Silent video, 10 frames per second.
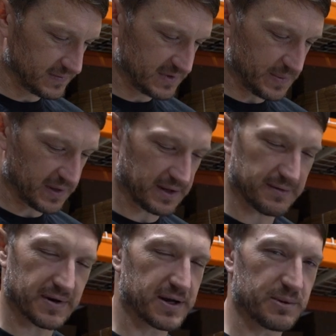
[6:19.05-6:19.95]
typically
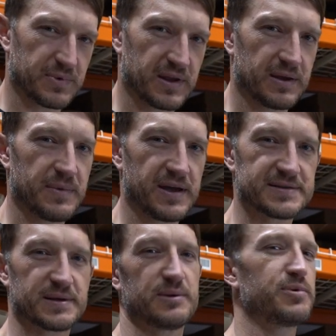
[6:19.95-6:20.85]
when a company
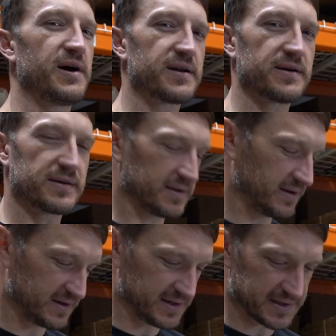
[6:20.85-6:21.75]
makes a product
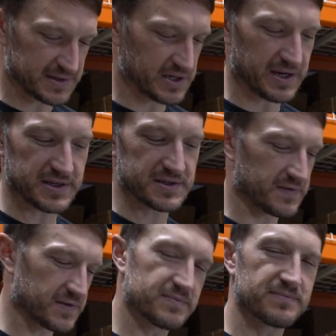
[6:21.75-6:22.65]
and it doesn't change
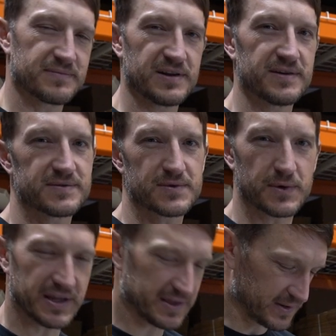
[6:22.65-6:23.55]
for, you know,
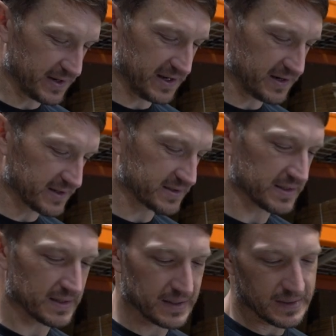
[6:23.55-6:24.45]
20, 30 years,
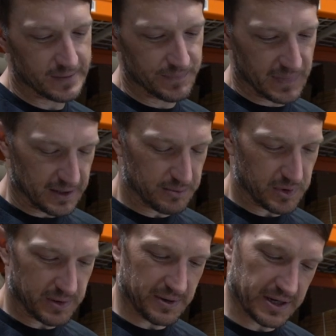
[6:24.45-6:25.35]
you can
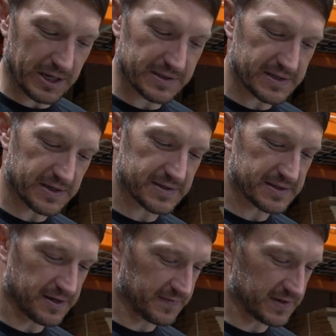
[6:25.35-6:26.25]
pretty well guarantee
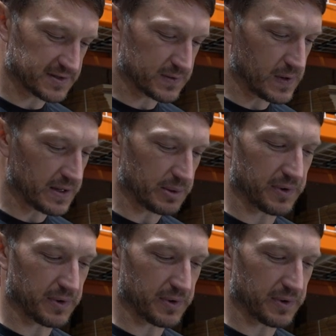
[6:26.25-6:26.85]
yourself that it's a quality